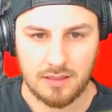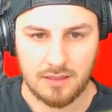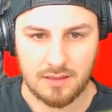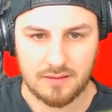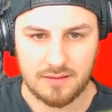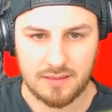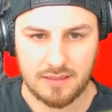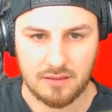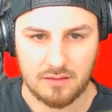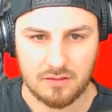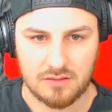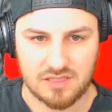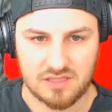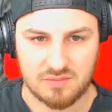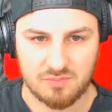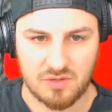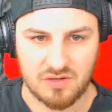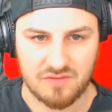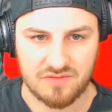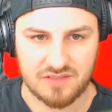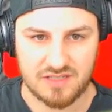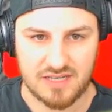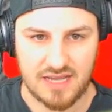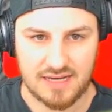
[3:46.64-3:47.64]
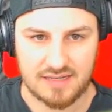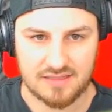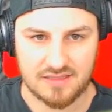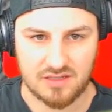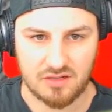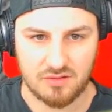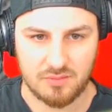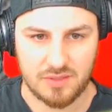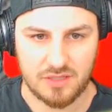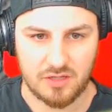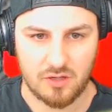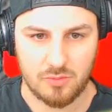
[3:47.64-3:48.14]
Uh, the old Smurf attack's
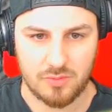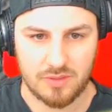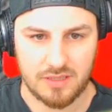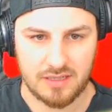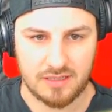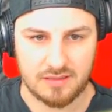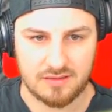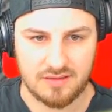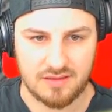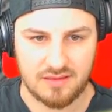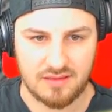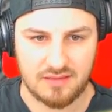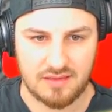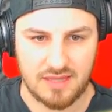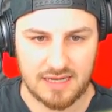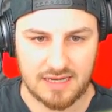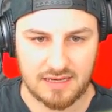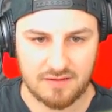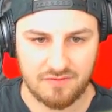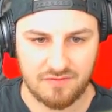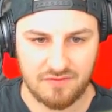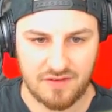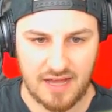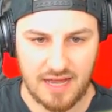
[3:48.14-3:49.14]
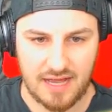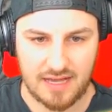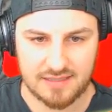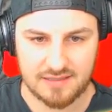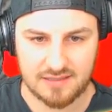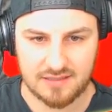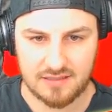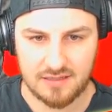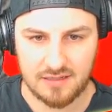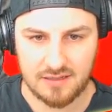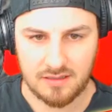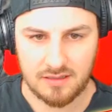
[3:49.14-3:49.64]
gonna be coming in thick and
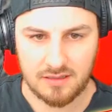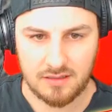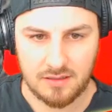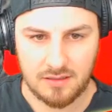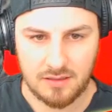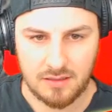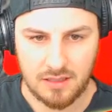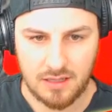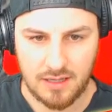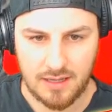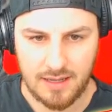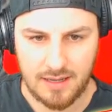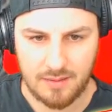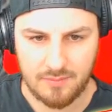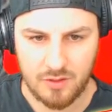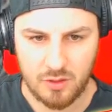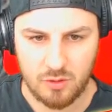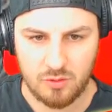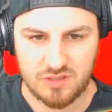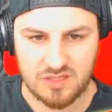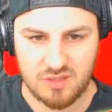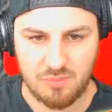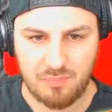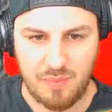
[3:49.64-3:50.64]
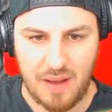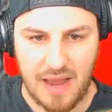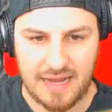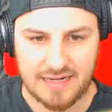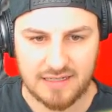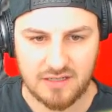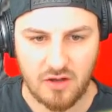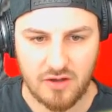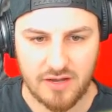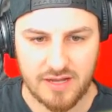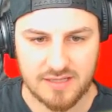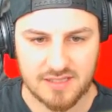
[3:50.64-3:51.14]
fast. Um, who's the
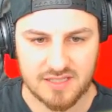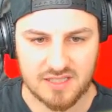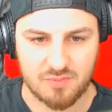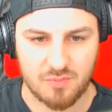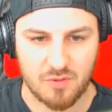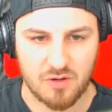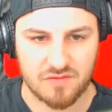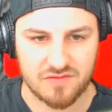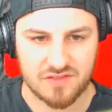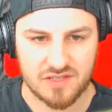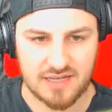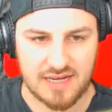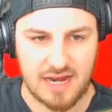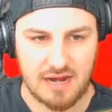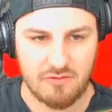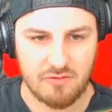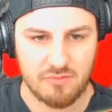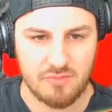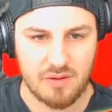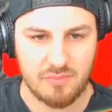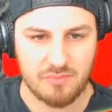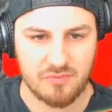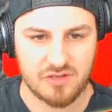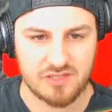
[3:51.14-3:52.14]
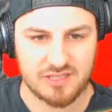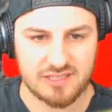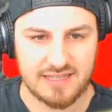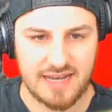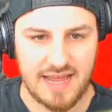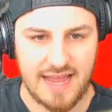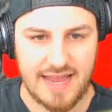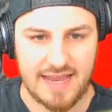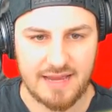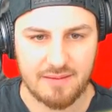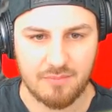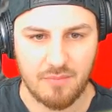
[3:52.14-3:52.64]
bad guy in Smurfs? I can't remember his
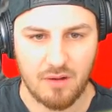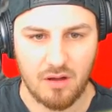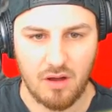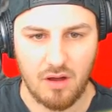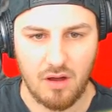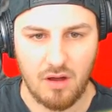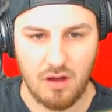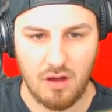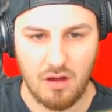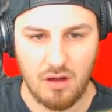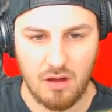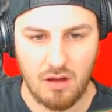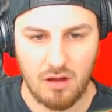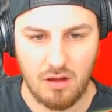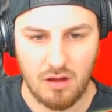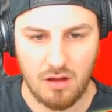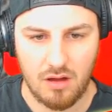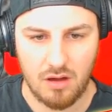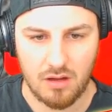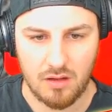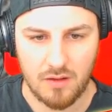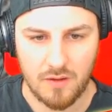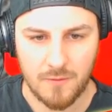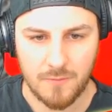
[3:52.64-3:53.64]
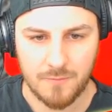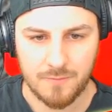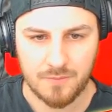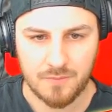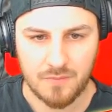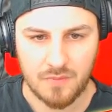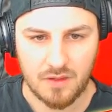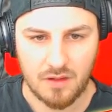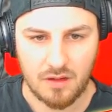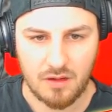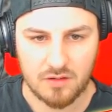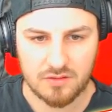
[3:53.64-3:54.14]
name. Oh,
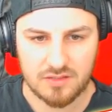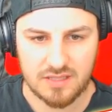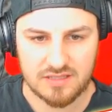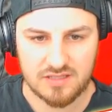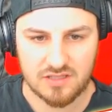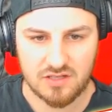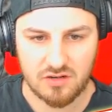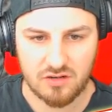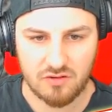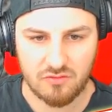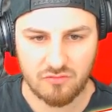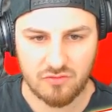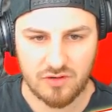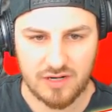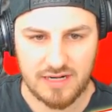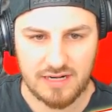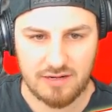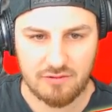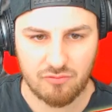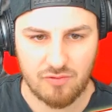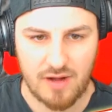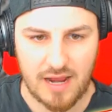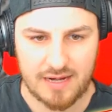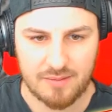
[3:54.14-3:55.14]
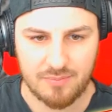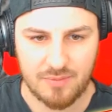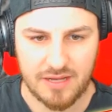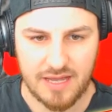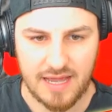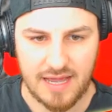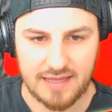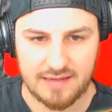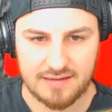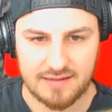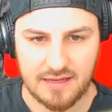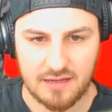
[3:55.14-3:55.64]
oh, that's gonna really wreck my
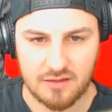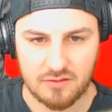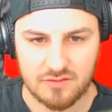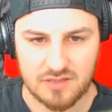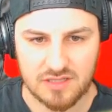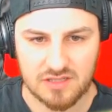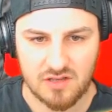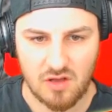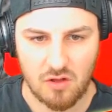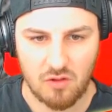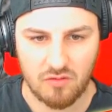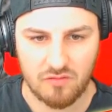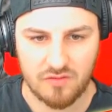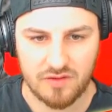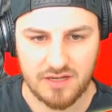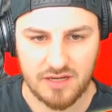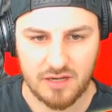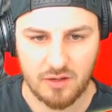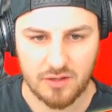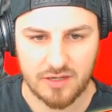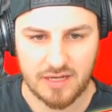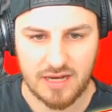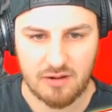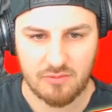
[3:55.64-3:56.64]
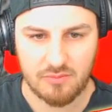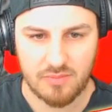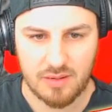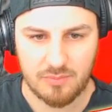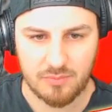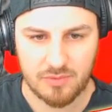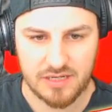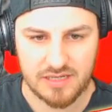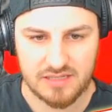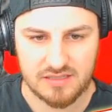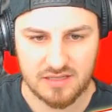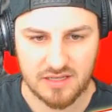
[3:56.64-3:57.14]
head now. This whole video, I can't
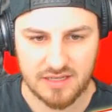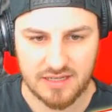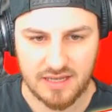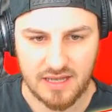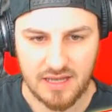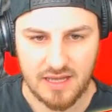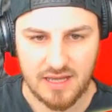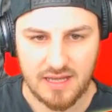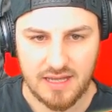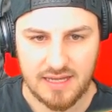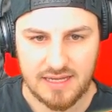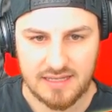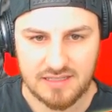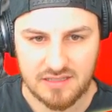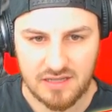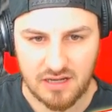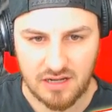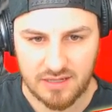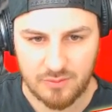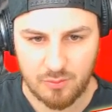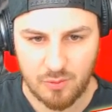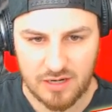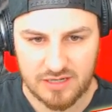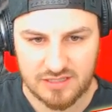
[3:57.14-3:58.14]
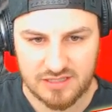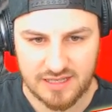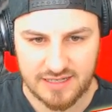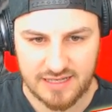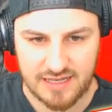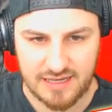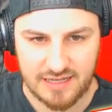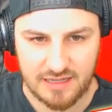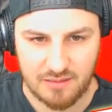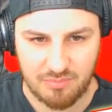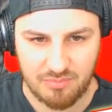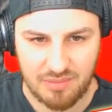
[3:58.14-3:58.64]
remember. He's like He's got wears
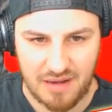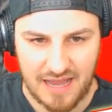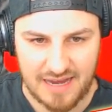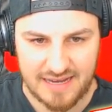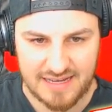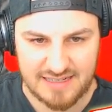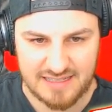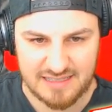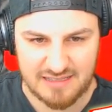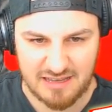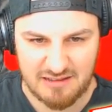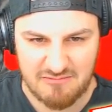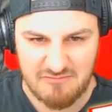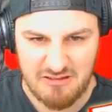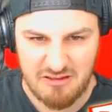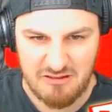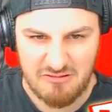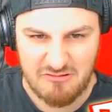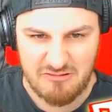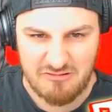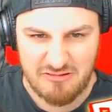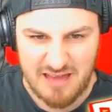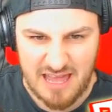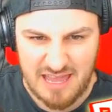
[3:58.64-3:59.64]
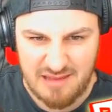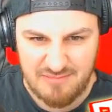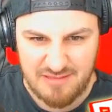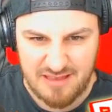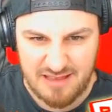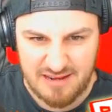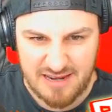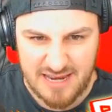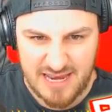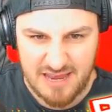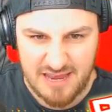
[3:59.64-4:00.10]
like a little black, and he's like, "Oh, I'm the